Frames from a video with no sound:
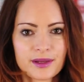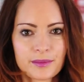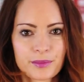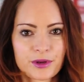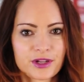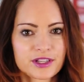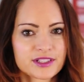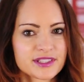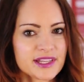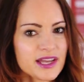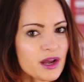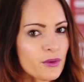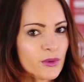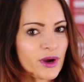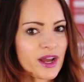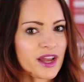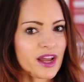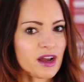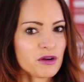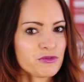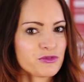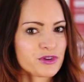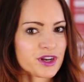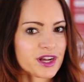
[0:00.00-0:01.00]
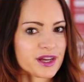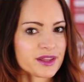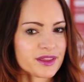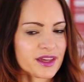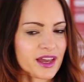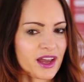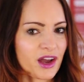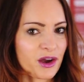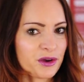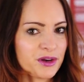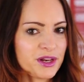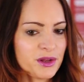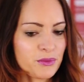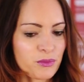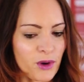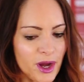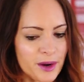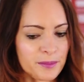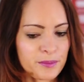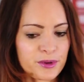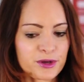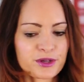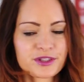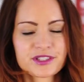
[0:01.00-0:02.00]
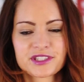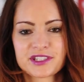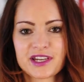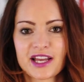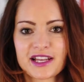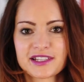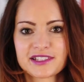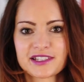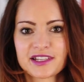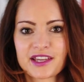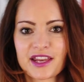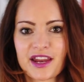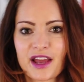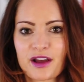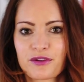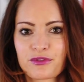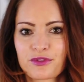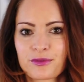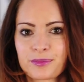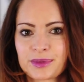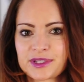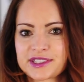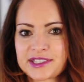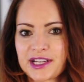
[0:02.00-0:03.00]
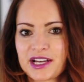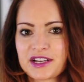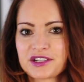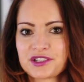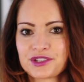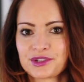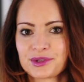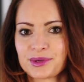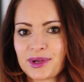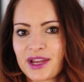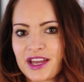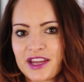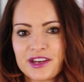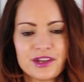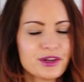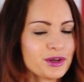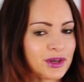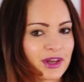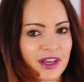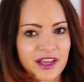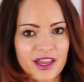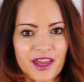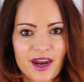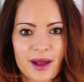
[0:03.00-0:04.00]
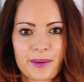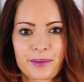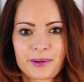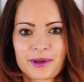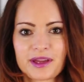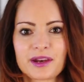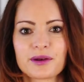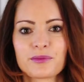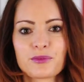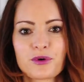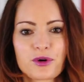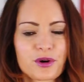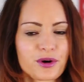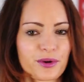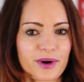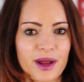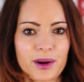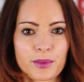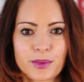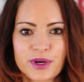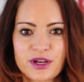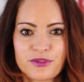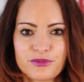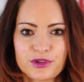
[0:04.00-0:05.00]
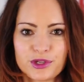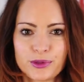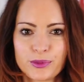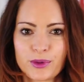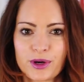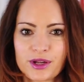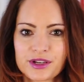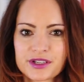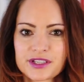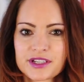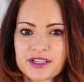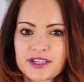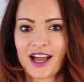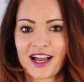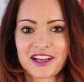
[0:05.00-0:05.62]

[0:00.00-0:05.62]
Because that way I figure that only one person has to get out from beside you and you can get up and walk around whenever you want.